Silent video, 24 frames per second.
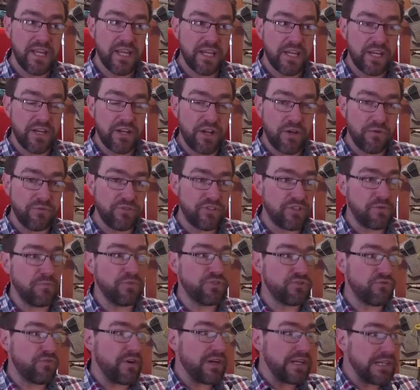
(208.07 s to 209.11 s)
You know,
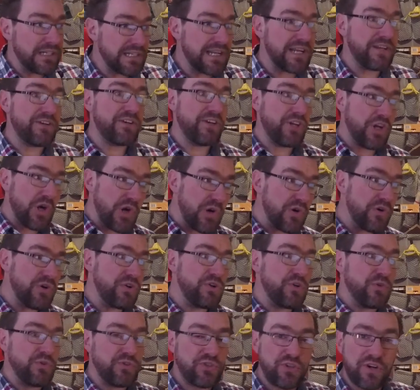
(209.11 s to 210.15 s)
someone's running down a
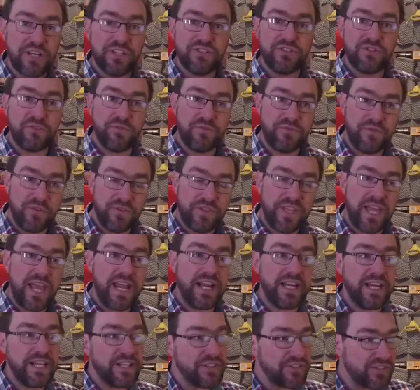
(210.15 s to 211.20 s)
corridor trying to, the
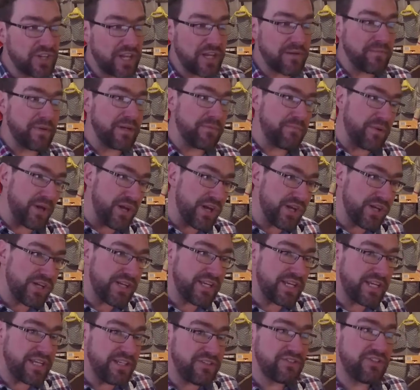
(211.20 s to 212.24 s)
alien's coming
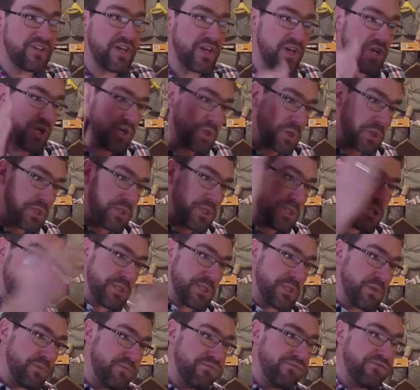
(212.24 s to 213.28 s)
behind, and
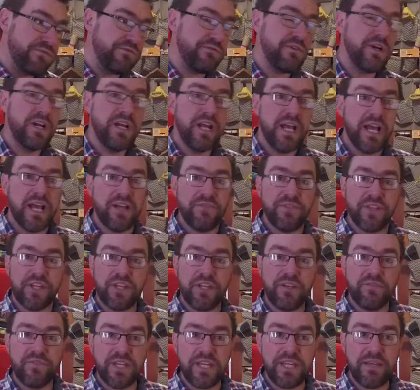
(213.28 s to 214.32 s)

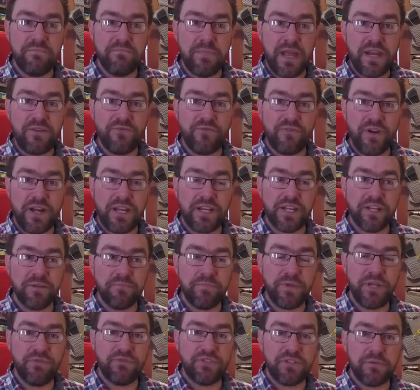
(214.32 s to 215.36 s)
the mainframe
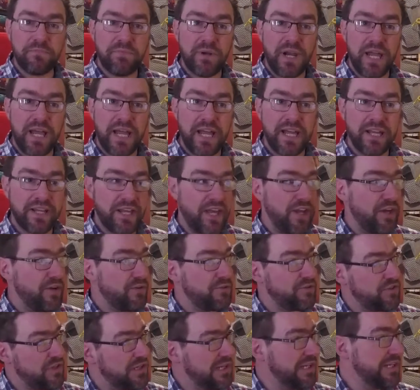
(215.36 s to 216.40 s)
computer player
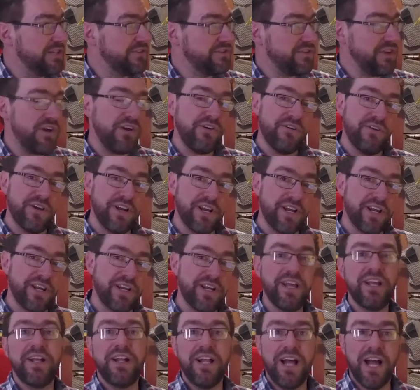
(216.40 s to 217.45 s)
goes, "Sorry,
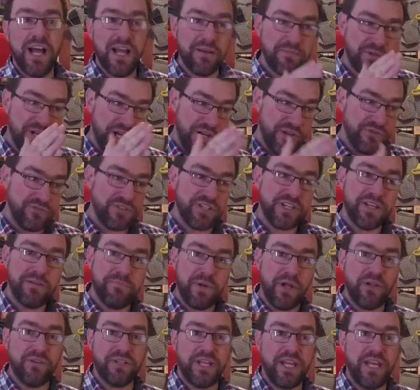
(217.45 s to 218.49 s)
I'm closing a
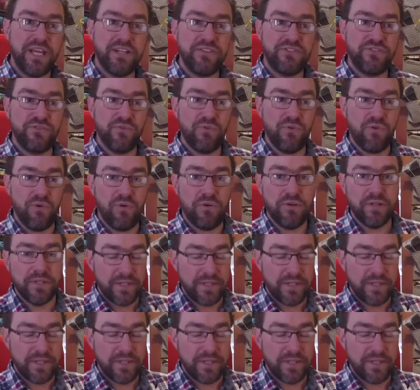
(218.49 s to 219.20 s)
bulkhead door."